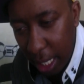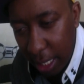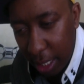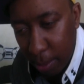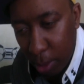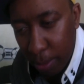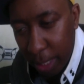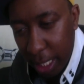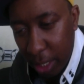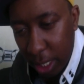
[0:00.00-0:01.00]
And at the
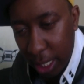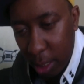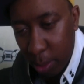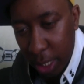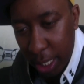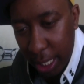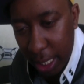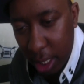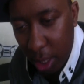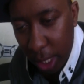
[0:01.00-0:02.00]
moment there are legal
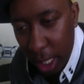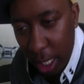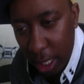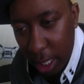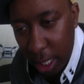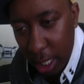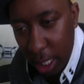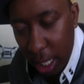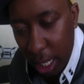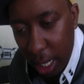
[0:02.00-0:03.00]
proceedings going on,
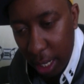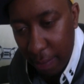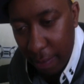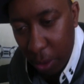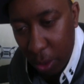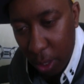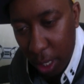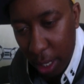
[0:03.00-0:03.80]
for